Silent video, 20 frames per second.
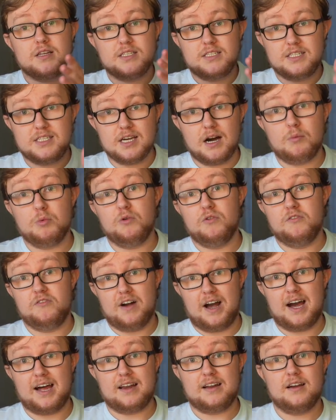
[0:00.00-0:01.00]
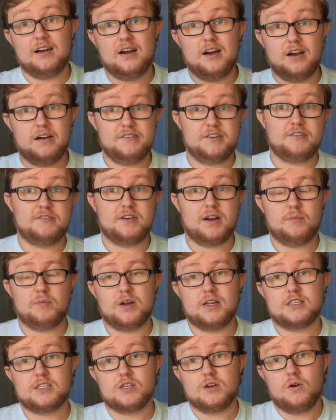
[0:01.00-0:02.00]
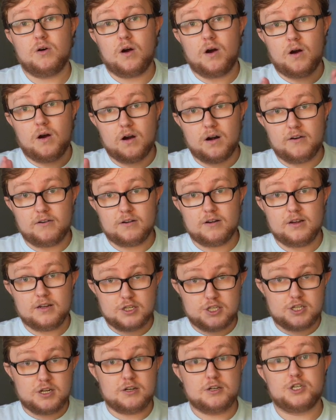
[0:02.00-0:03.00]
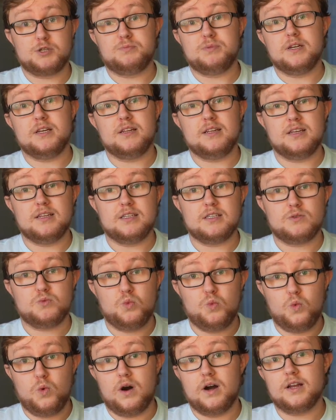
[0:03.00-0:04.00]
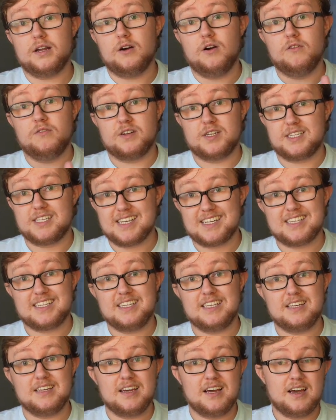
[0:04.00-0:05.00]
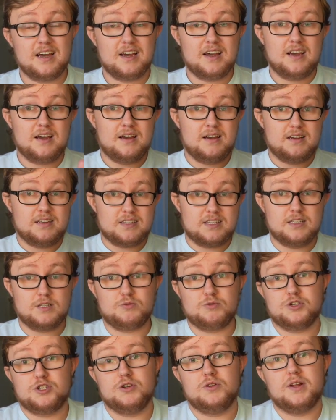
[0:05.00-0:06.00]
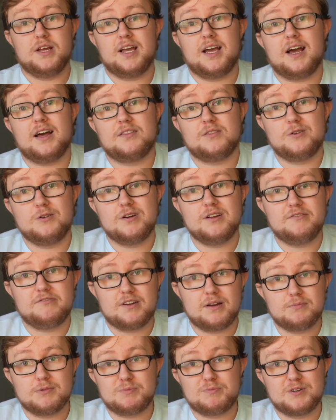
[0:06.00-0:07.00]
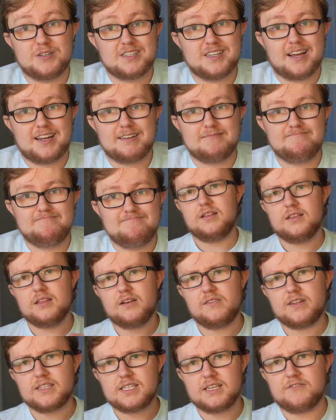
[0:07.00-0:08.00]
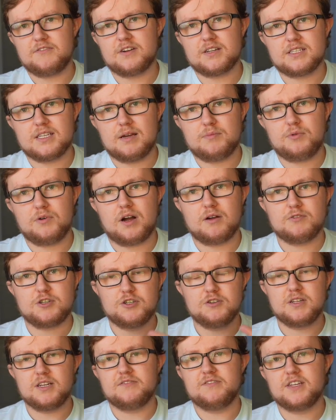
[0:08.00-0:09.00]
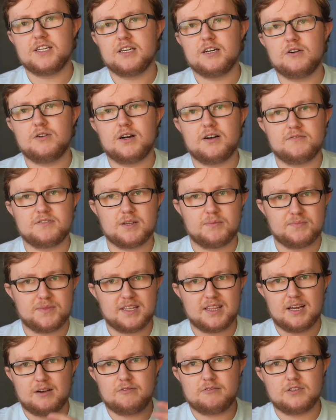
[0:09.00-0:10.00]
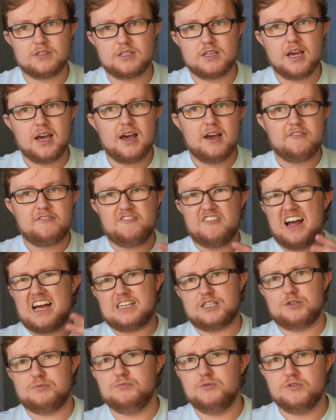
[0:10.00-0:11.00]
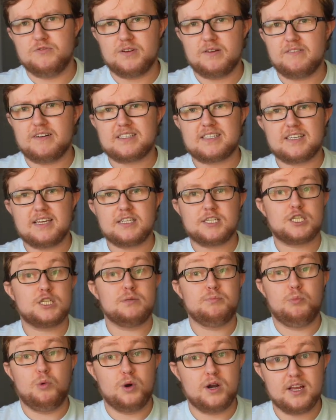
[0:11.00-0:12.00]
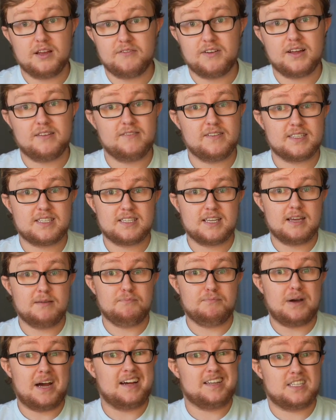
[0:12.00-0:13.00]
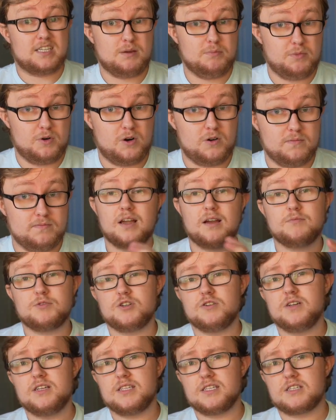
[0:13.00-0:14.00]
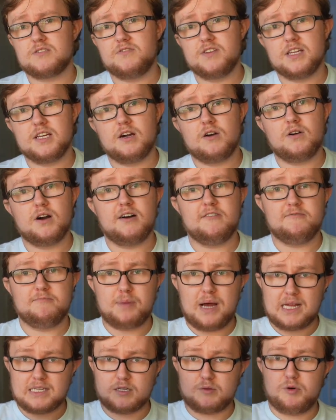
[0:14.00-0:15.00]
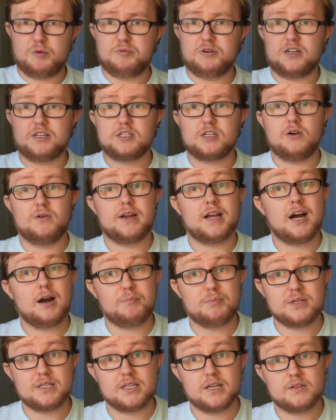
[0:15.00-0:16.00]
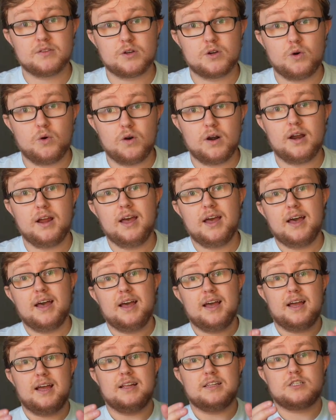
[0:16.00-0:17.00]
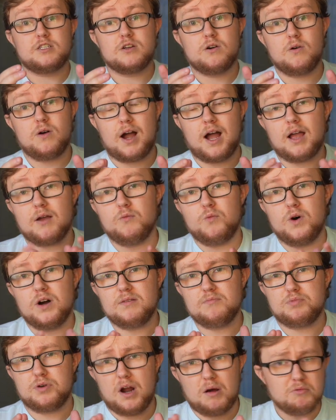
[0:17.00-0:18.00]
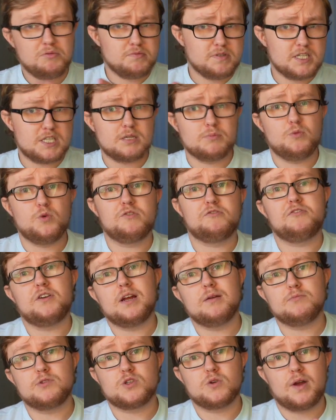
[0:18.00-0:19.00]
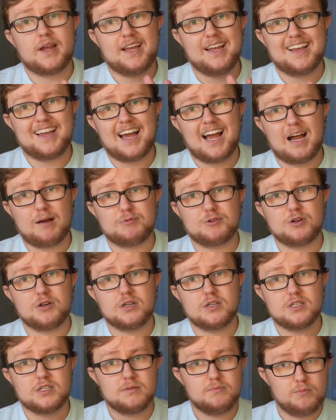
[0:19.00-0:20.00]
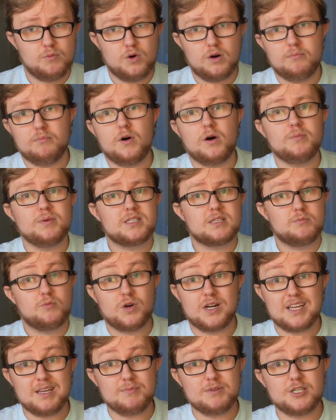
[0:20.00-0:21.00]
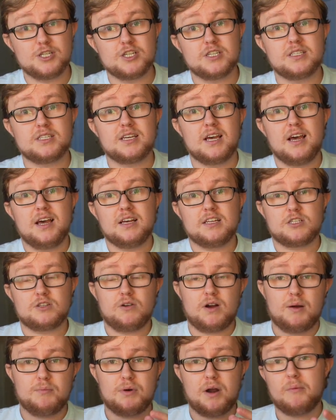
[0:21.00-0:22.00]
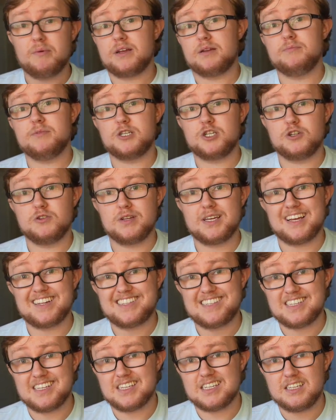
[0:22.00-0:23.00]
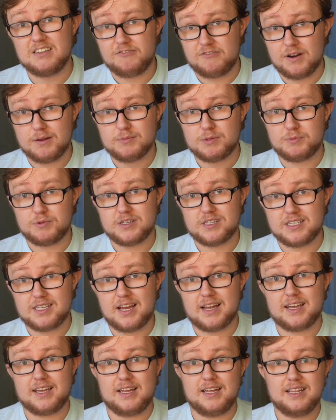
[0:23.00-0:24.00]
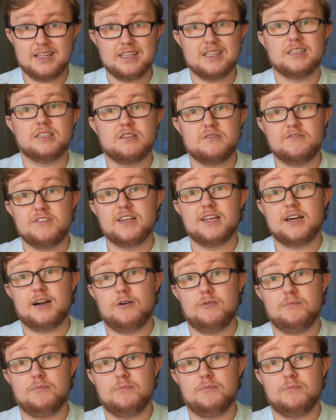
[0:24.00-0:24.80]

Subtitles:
double that of your frame rate. So our shutter speed is 1/60 since we're shooting at 30 frames per second. Now let's say, for example, I was shooting a video of something that was fast moving, let's say a sporting event, let's say basketball. I'm shooting this video of basketball players going up and down the court, and so I want probably some more frames so I can capture some more moments and more images, so I'm probably going to be shooting at 60 frames per second in this video.